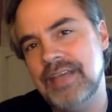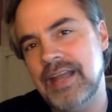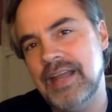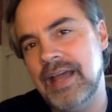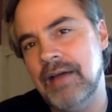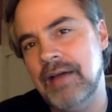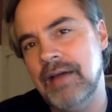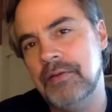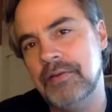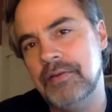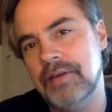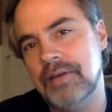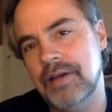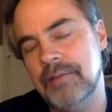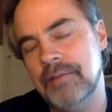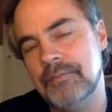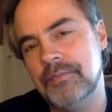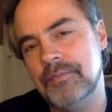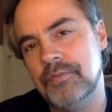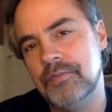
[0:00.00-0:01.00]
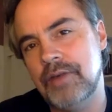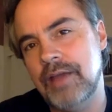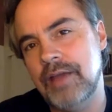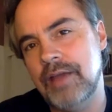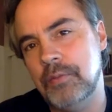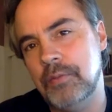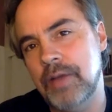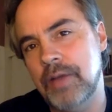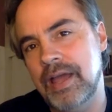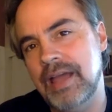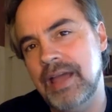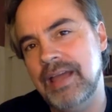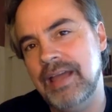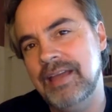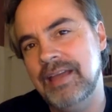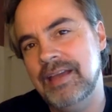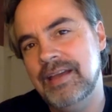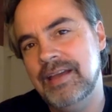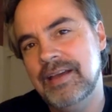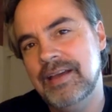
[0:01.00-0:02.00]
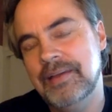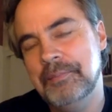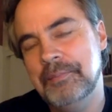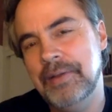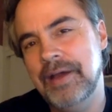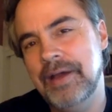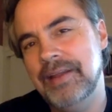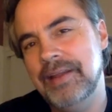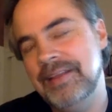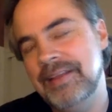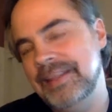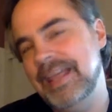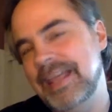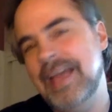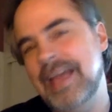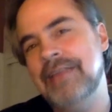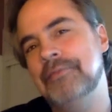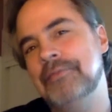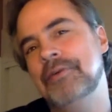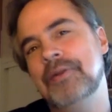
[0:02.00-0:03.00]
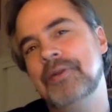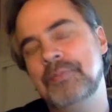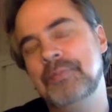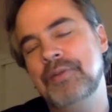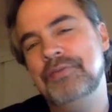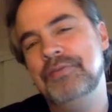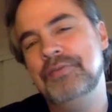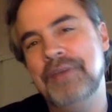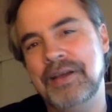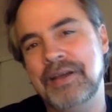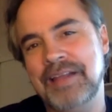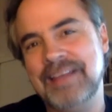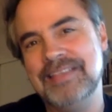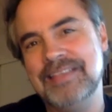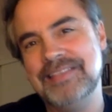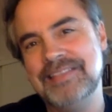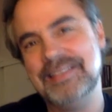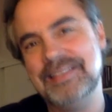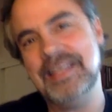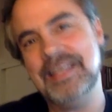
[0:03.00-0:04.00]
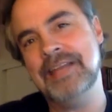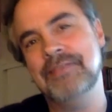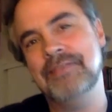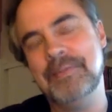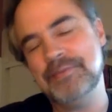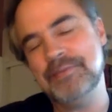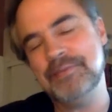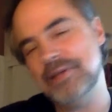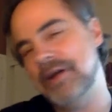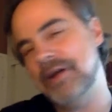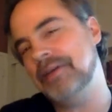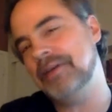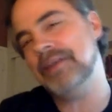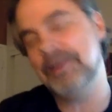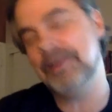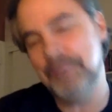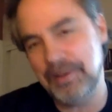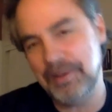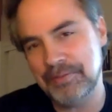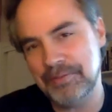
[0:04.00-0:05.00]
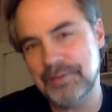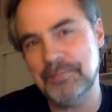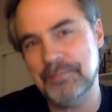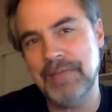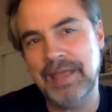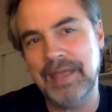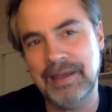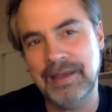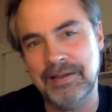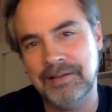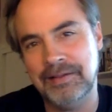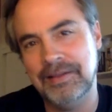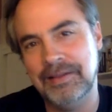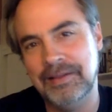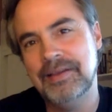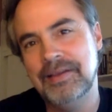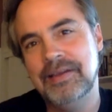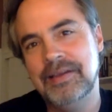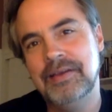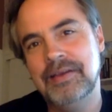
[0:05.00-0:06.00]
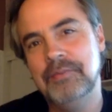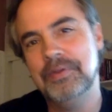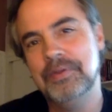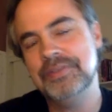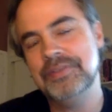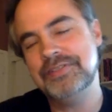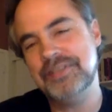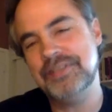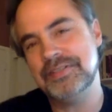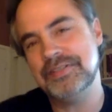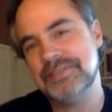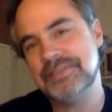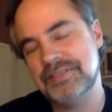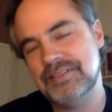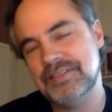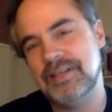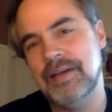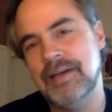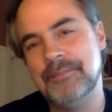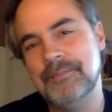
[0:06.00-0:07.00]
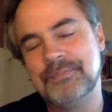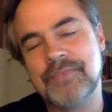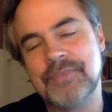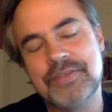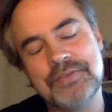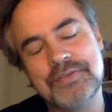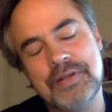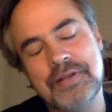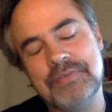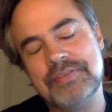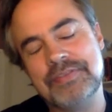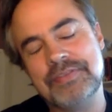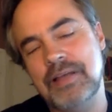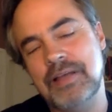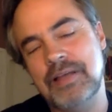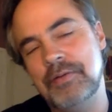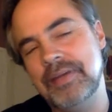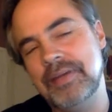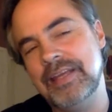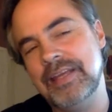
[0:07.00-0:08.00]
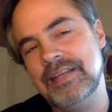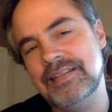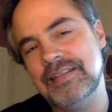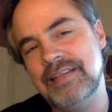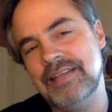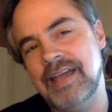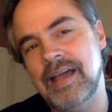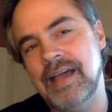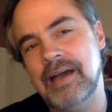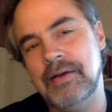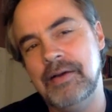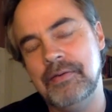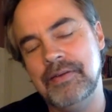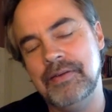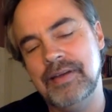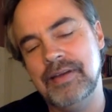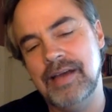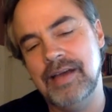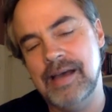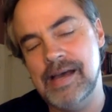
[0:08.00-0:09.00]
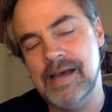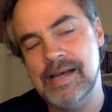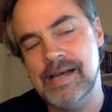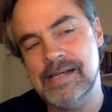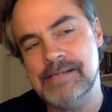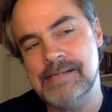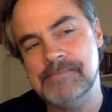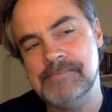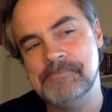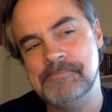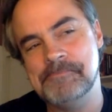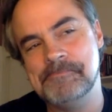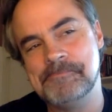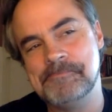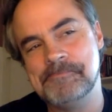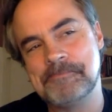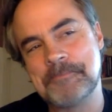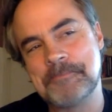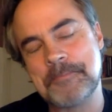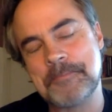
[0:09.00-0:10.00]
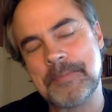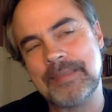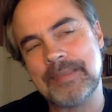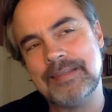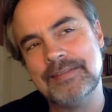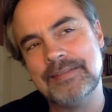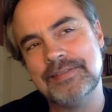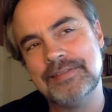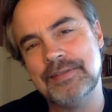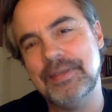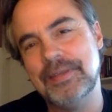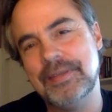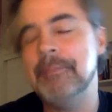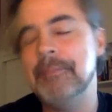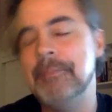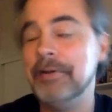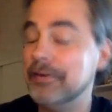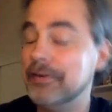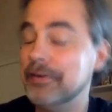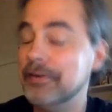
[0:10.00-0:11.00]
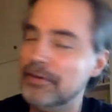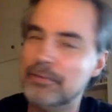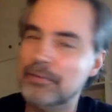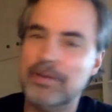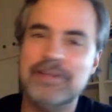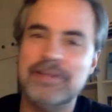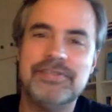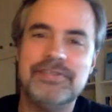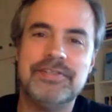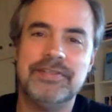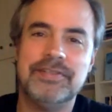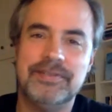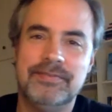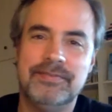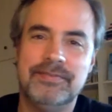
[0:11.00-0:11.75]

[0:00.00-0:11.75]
out right away. But in the edit room, we felt like the scene of them talking about the mail was just sort of slowing it down. So yeah, but a good question.